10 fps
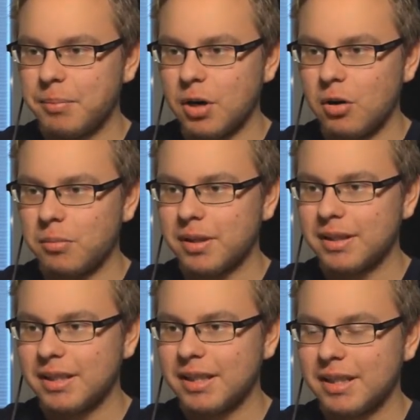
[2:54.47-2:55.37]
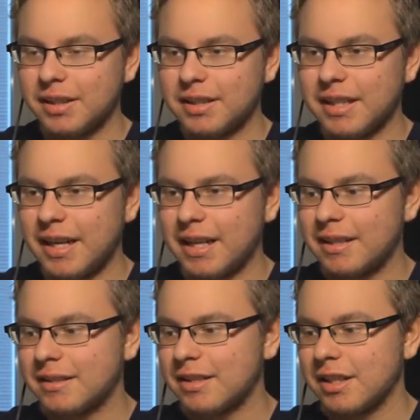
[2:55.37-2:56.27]
Boom! You're
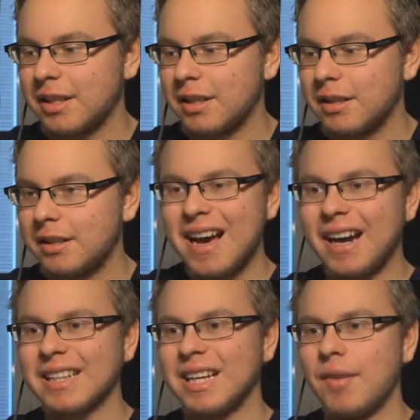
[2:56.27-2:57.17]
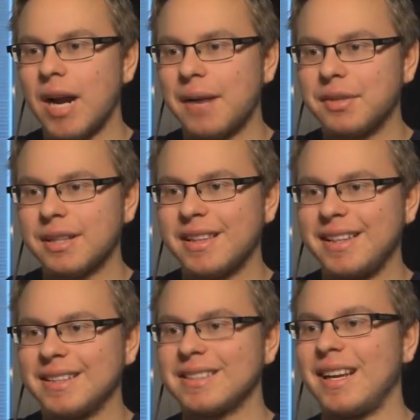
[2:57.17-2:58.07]
dead, son. I love how
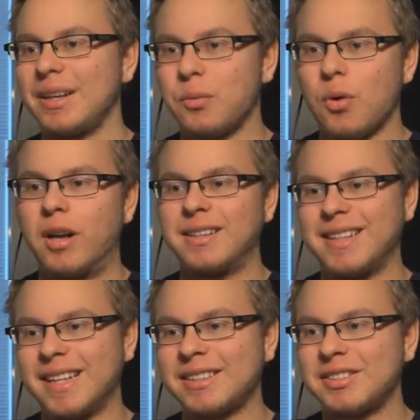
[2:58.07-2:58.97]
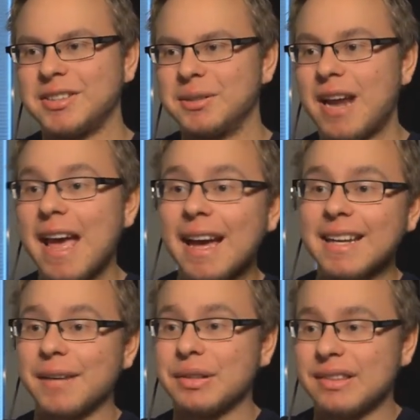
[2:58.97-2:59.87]
everything is like one texture
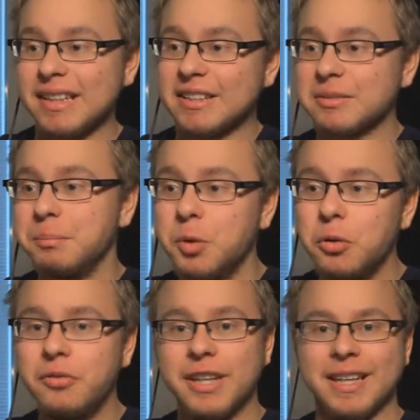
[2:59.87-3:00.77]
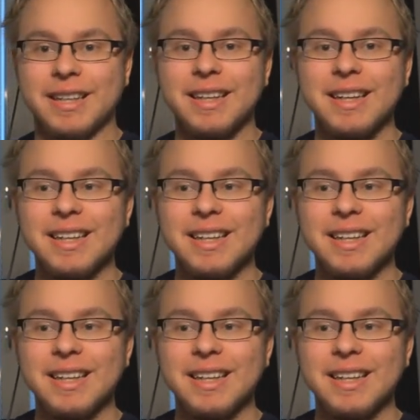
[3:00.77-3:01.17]
and everything is moving.